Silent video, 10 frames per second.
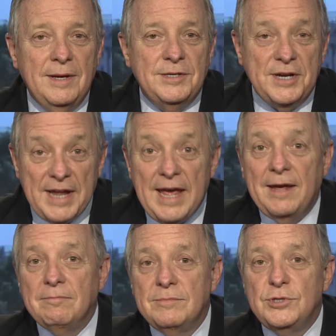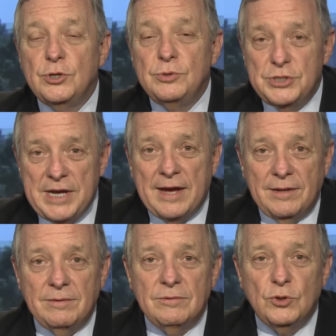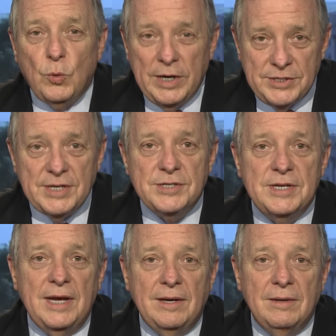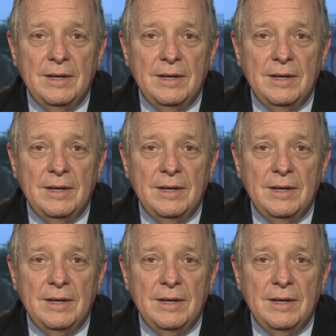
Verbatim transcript: Today, June 2, 2016,